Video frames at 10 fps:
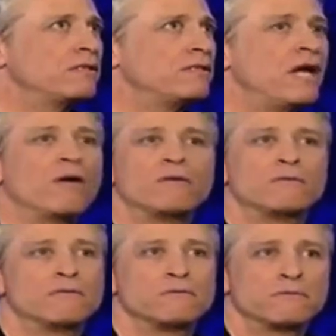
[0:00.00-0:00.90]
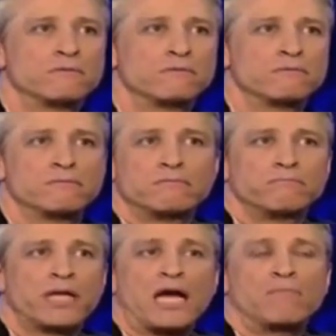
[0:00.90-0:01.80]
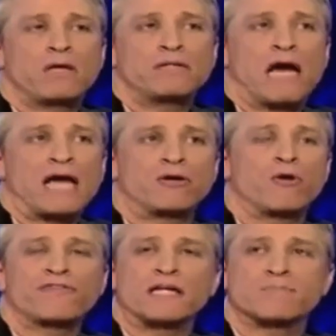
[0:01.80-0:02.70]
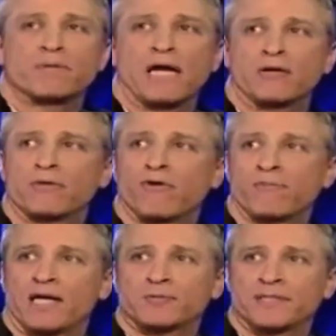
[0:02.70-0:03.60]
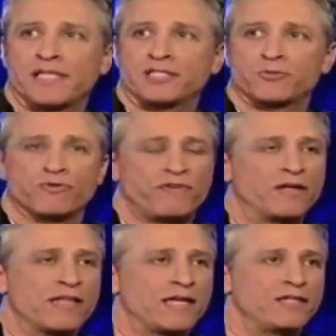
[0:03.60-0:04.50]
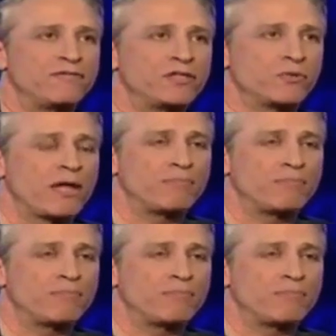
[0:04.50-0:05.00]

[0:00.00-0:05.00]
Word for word: No. Yes. But I, but now, I don't know if that's, but I don't know if my expectations were fair to that individual.